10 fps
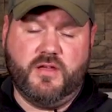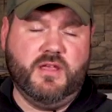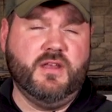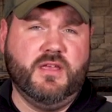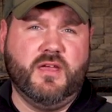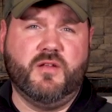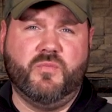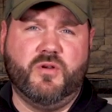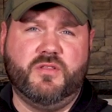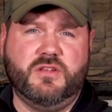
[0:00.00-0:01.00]
on any kind
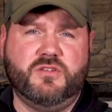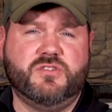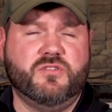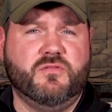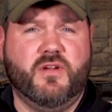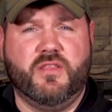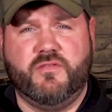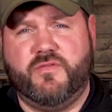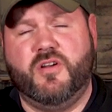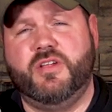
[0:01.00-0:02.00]
of bird that you shoot,
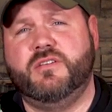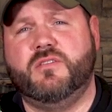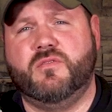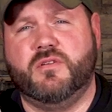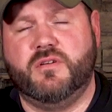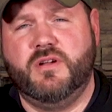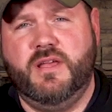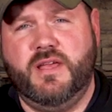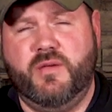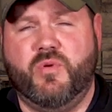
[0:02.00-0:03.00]
rather front or
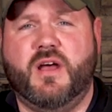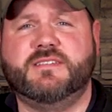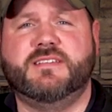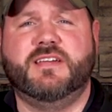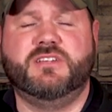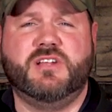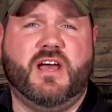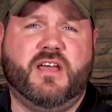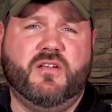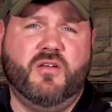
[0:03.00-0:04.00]
a broadside
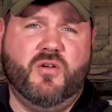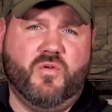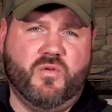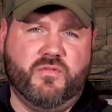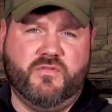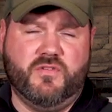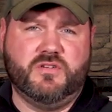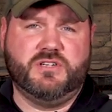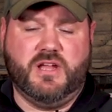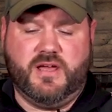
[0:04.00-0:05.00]
shot or
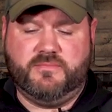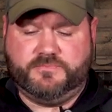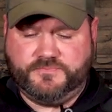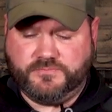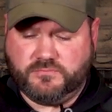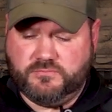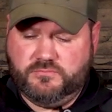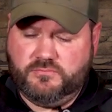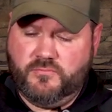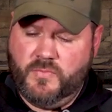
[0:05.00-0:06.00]
reverse shot.
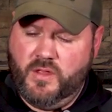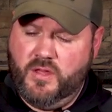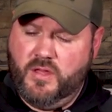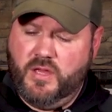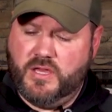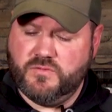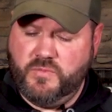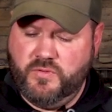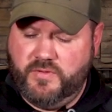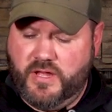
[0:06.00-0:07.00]
As we
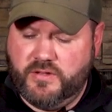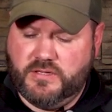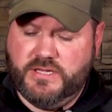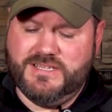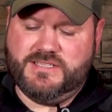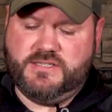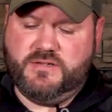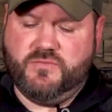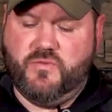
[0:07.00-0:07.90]
move down the list,